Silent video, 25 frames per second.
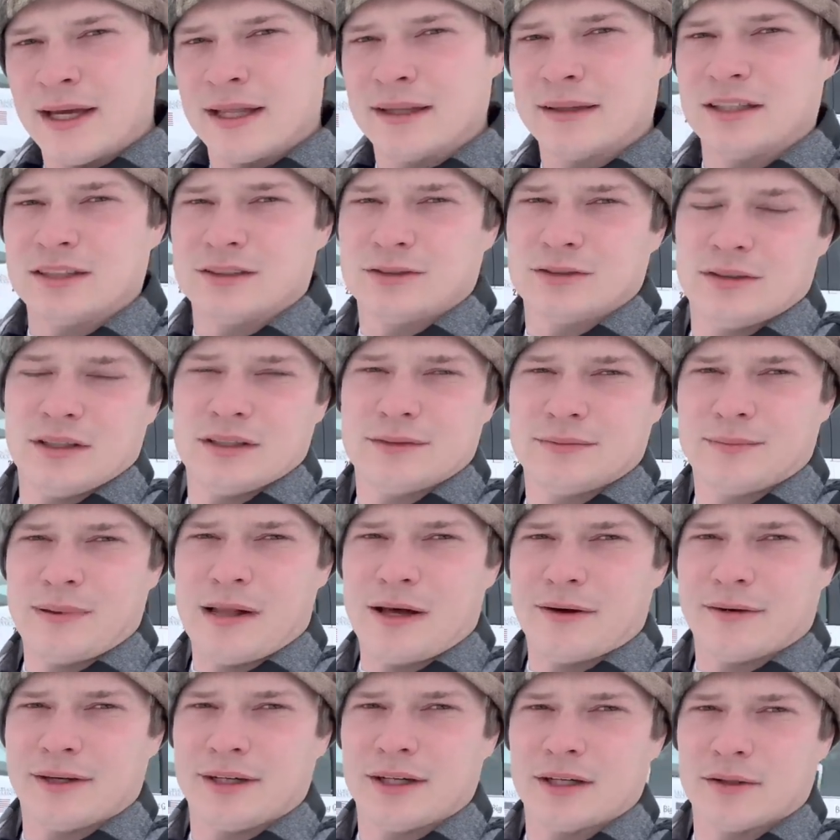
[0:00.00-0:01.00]
This
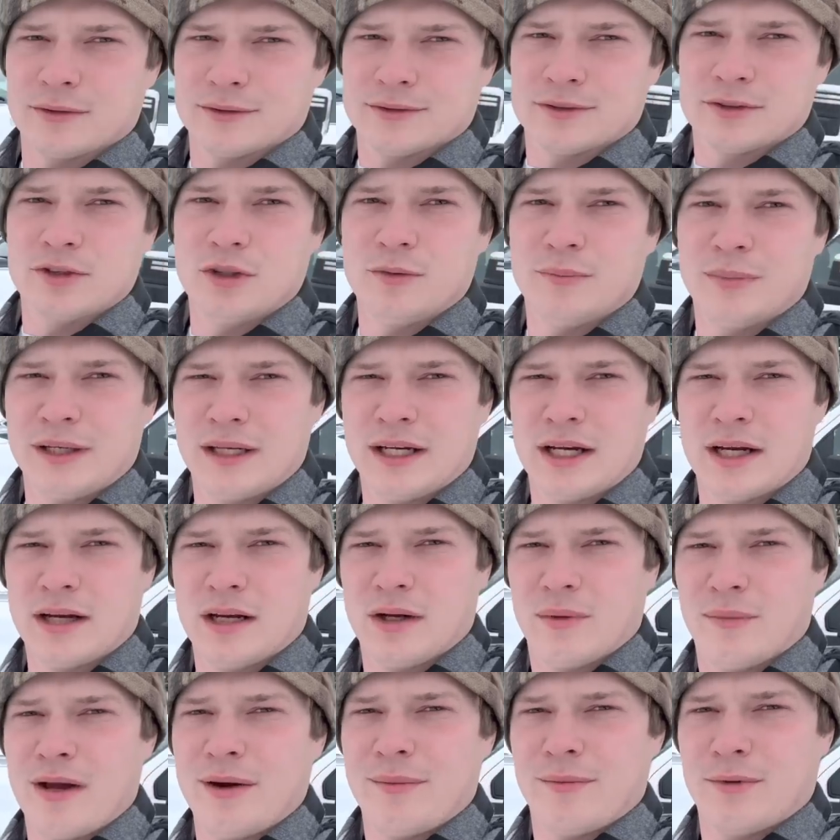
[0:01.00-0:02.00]
plow right here will scoop and carry way